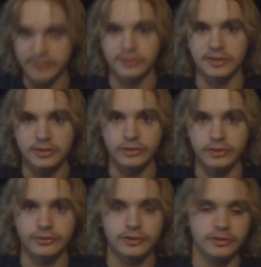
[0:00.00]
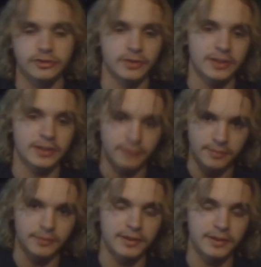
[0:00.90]
is to teach. So that's what
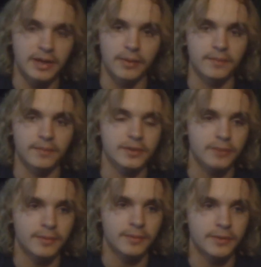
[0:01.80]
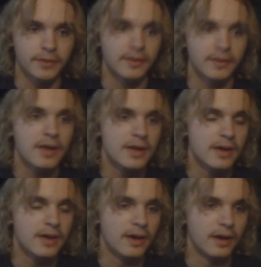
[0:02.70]
I'm doing now, and that's what I'm doing on
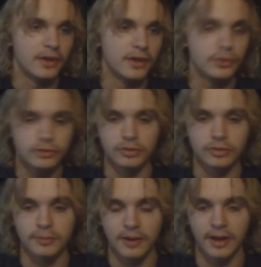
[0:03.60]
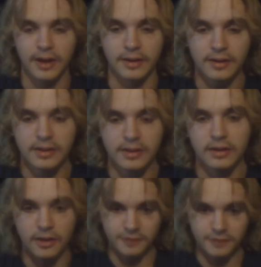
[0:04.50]
YouTube. I
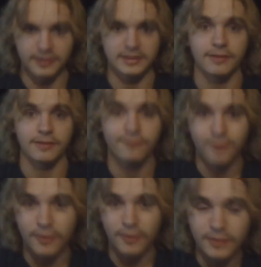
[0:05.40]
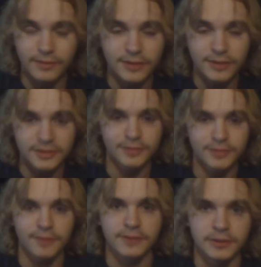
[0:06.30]
learn things. I thoroughly research
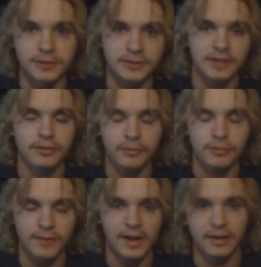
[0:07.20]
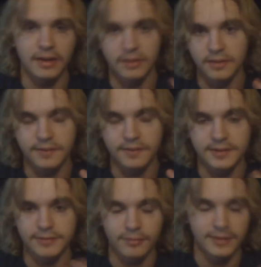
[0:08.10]
my videos, and through that I learn
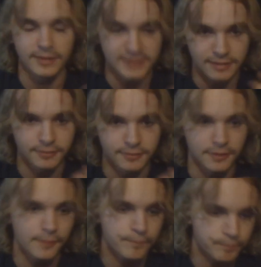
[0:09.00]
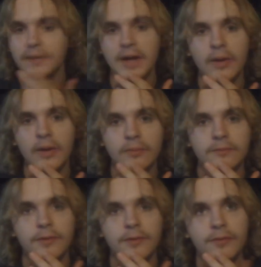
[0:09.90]
things for myself, you know. And now
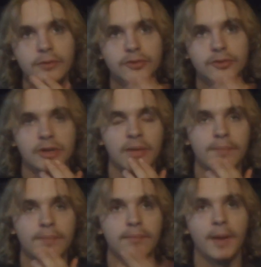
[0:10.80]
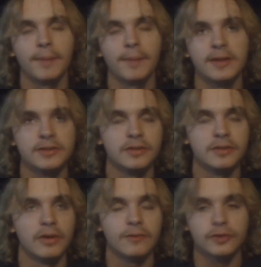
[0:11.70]
for the future, I plan to,
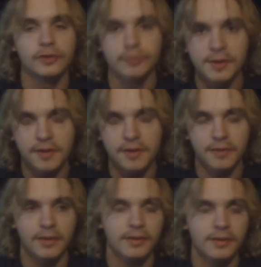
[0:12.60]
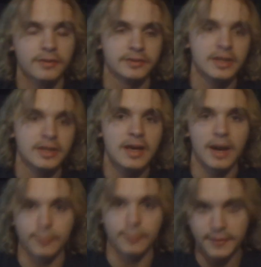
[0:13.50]
you know, of course, read the Quran, because
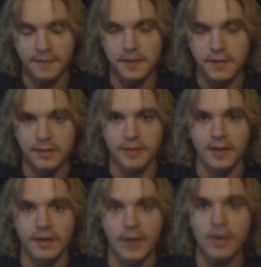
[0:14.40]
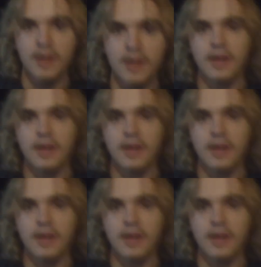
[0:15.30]
I'm reading the Quran now.